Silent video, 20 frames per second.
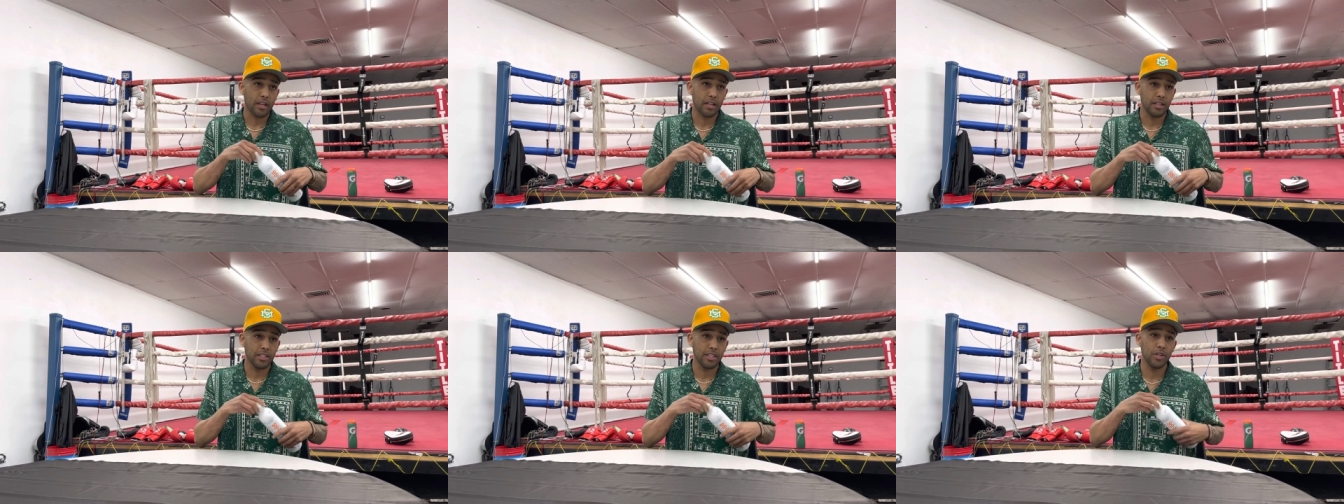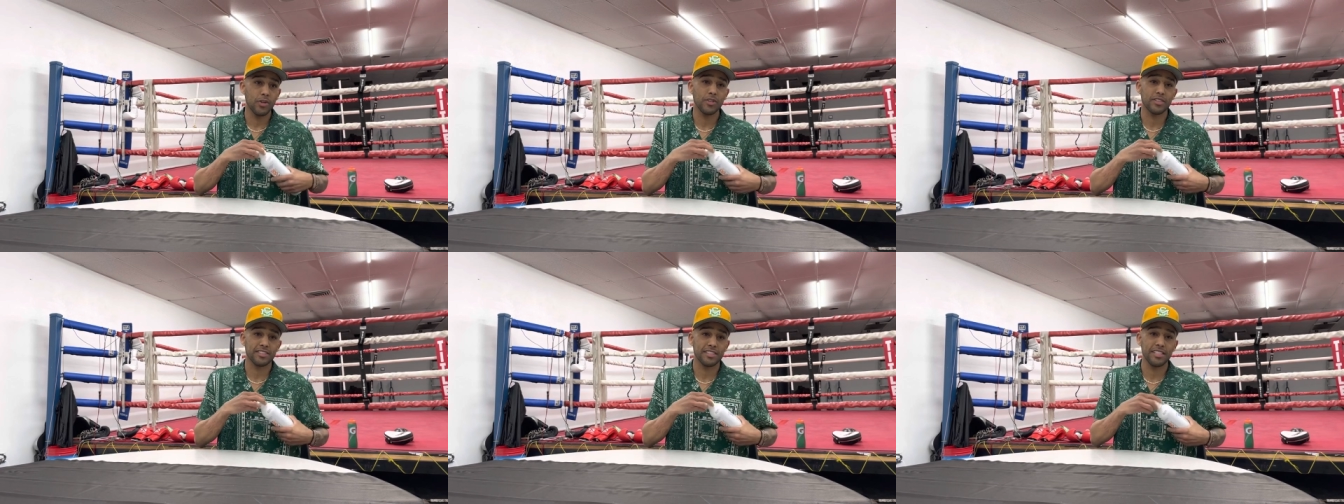
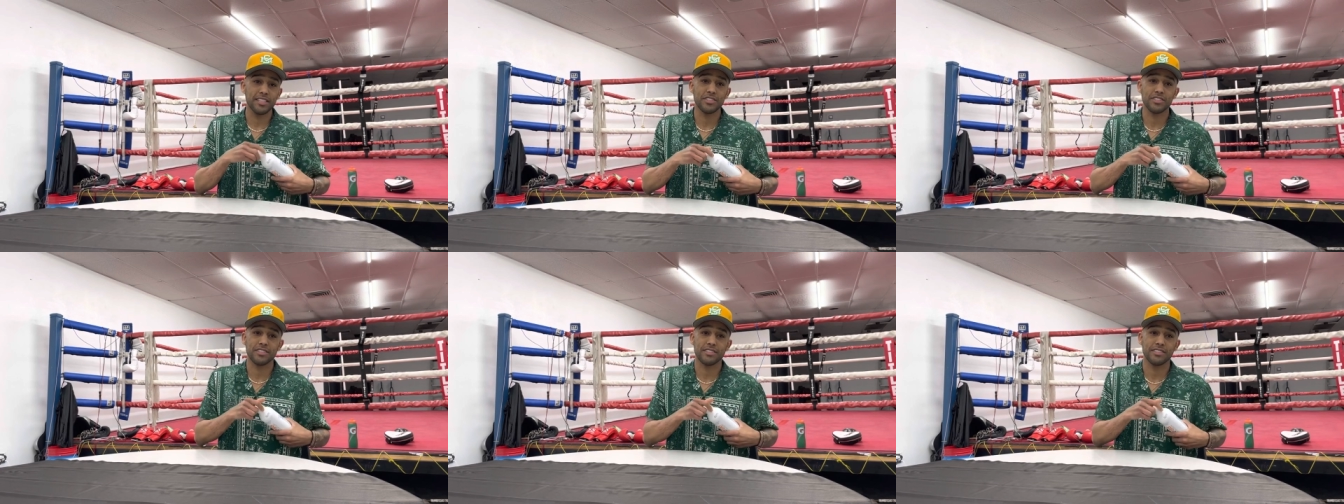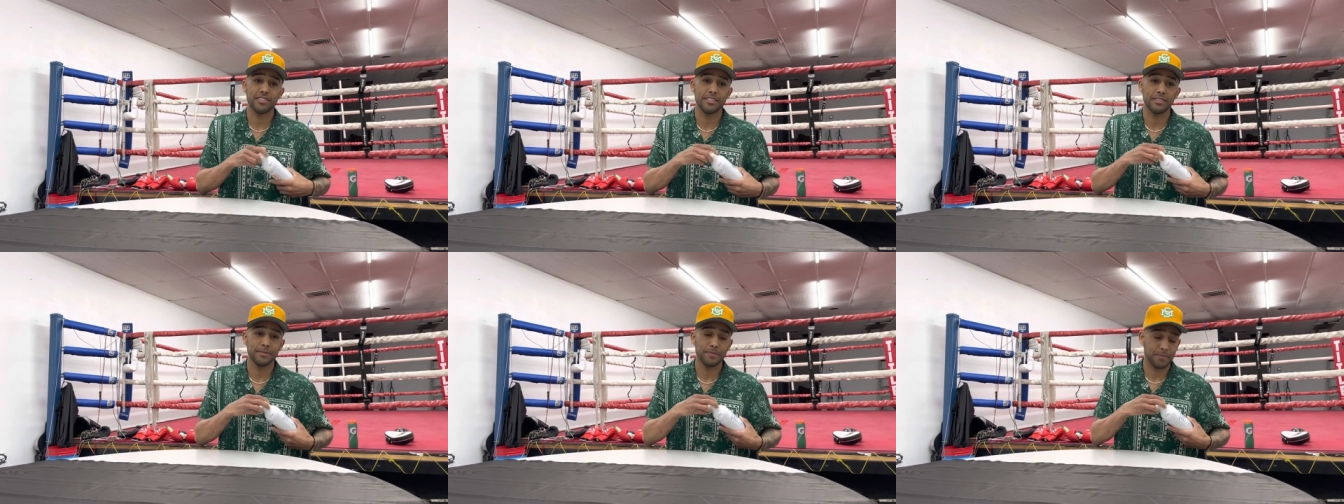It's
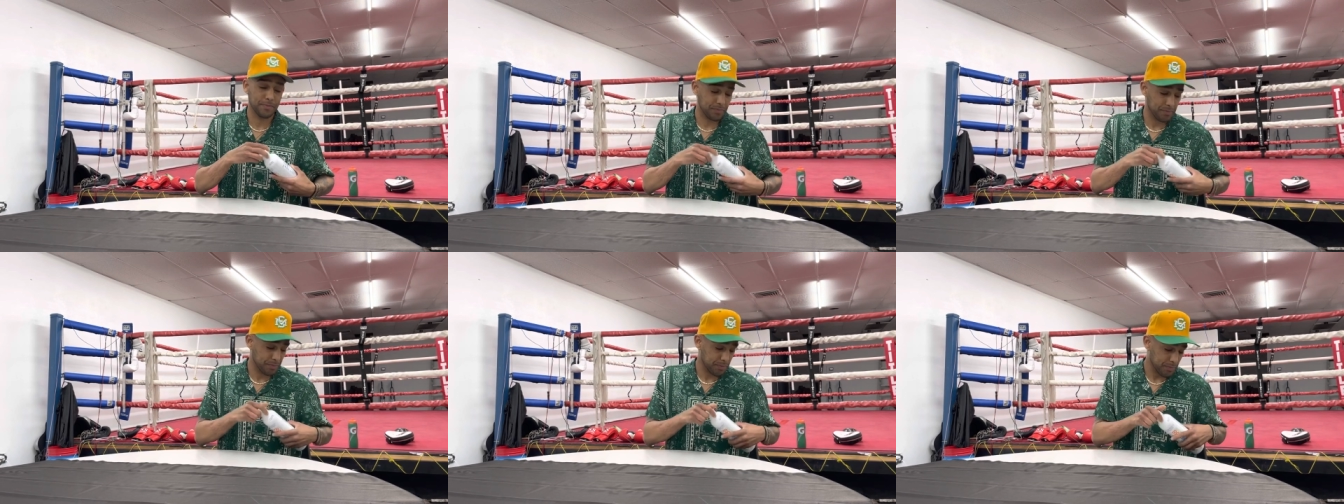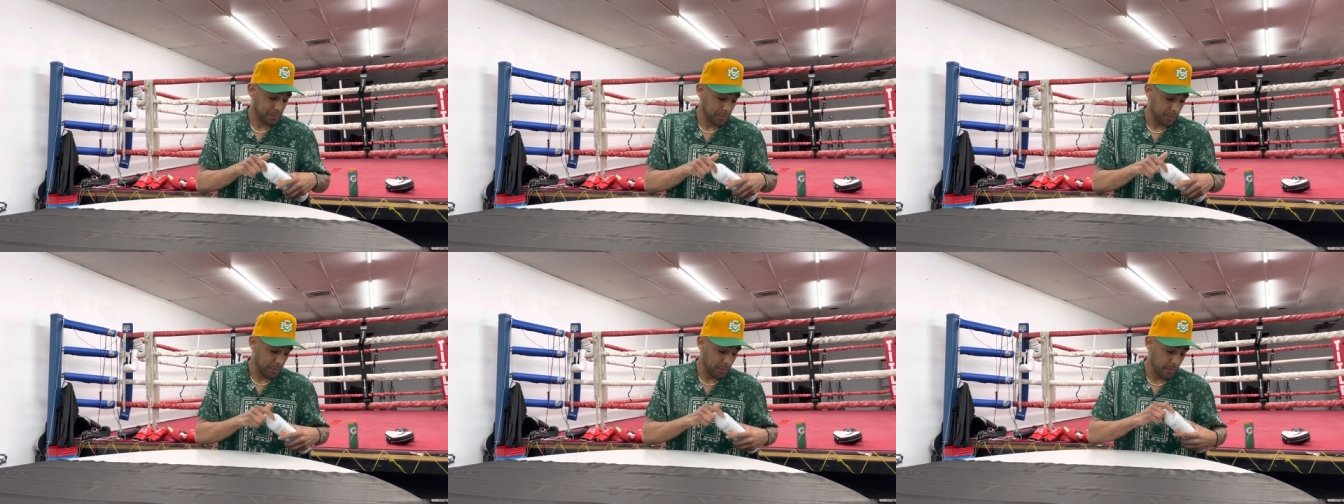interesting.
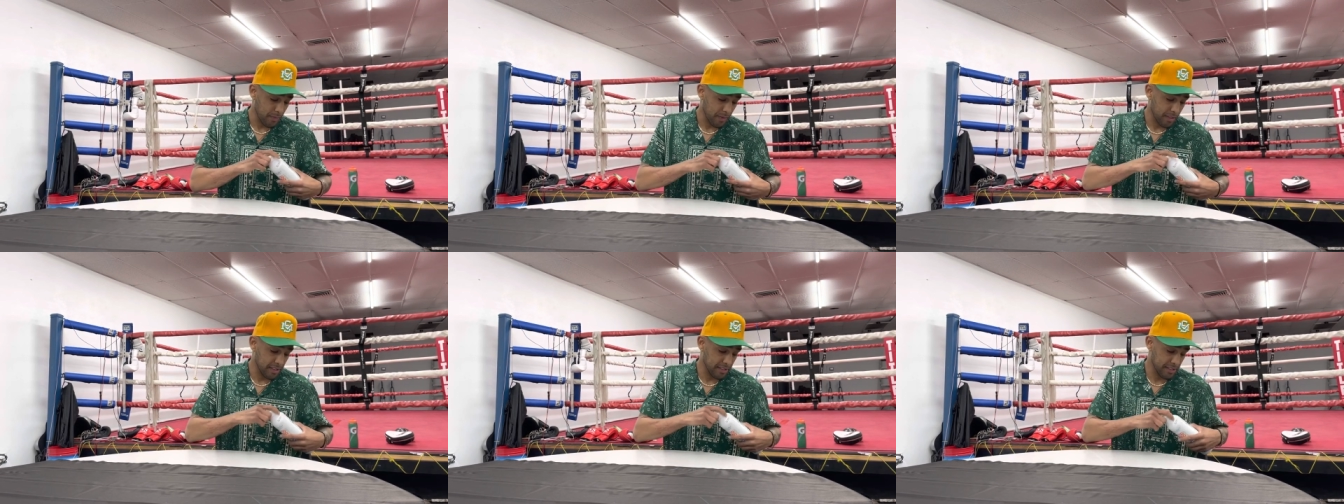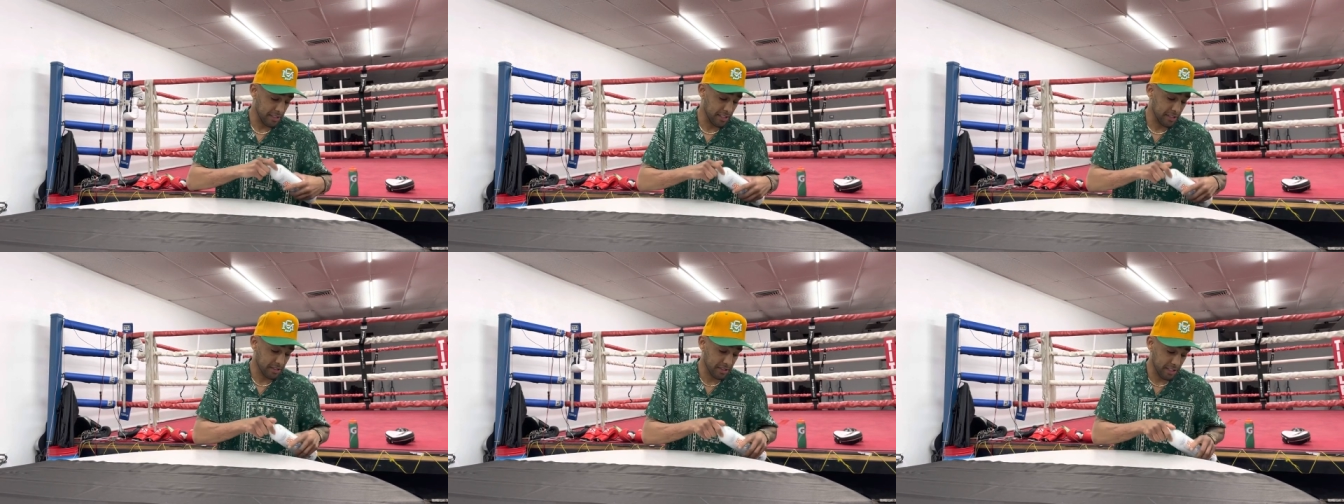
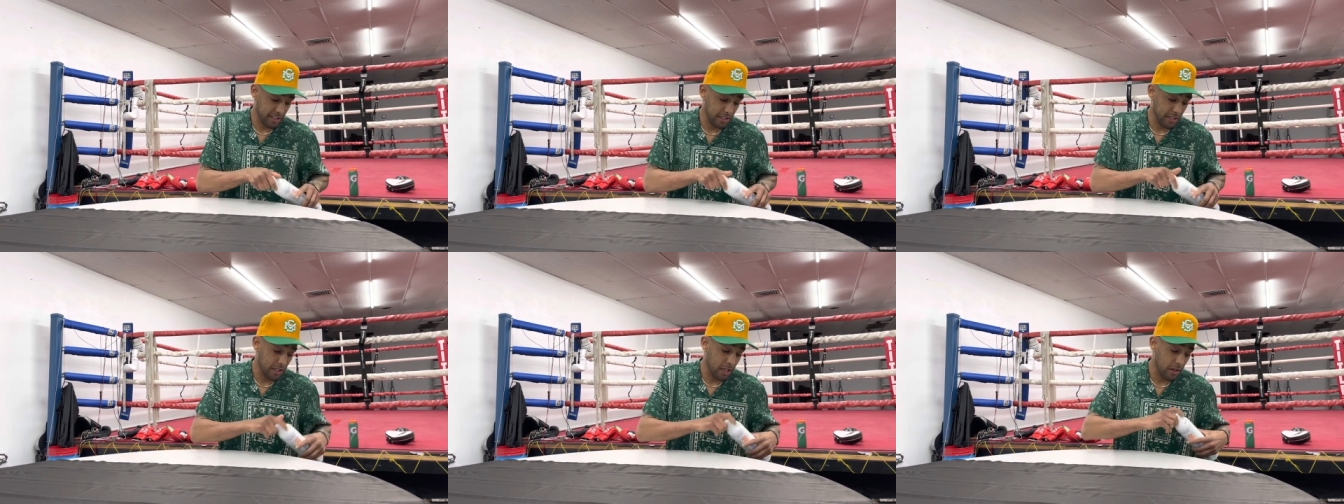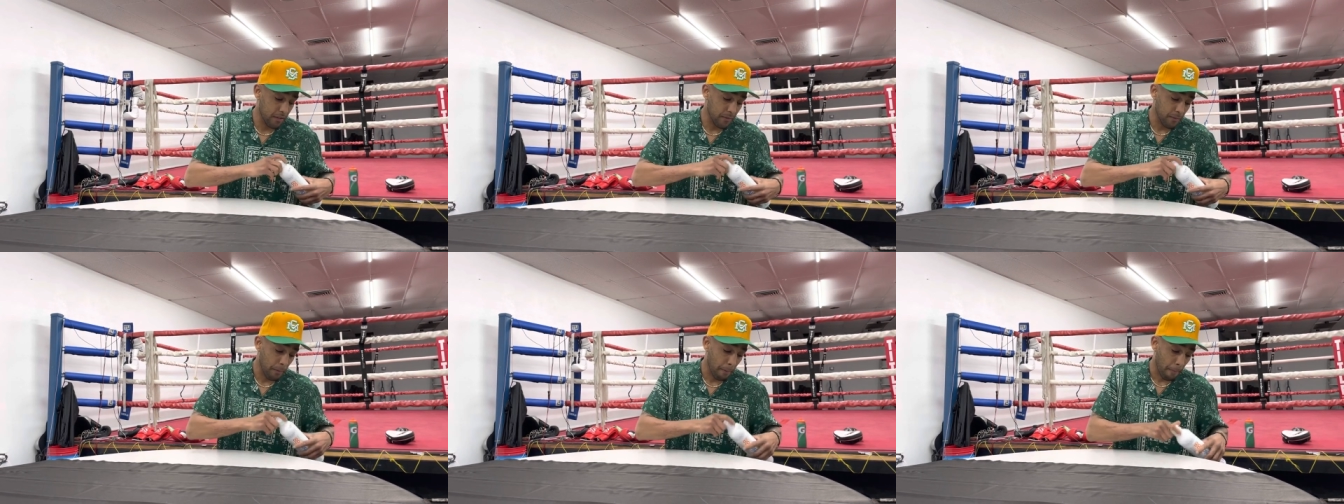Interesting
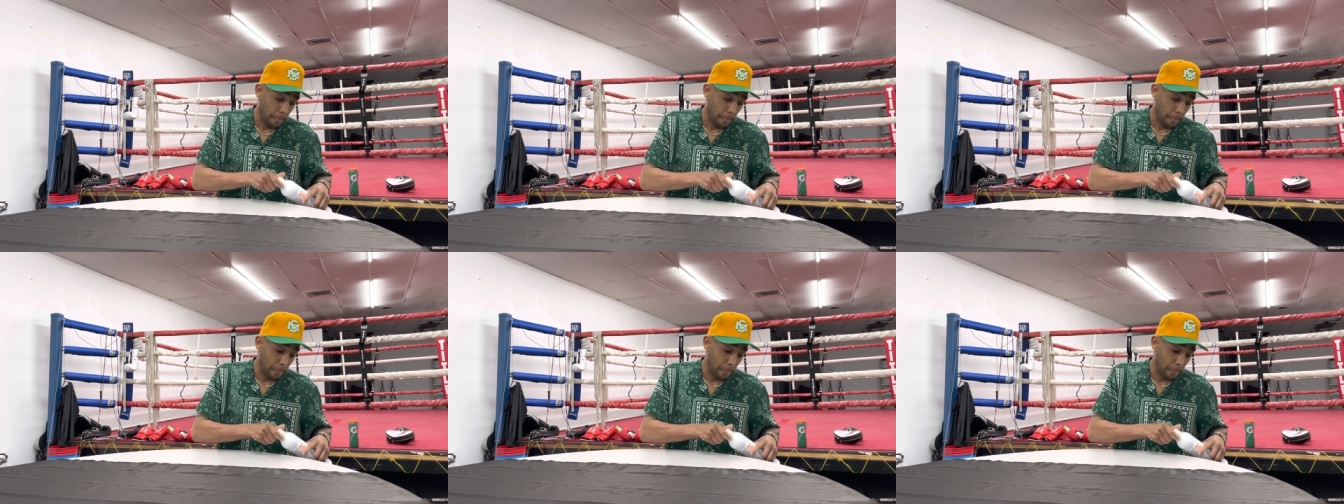enough.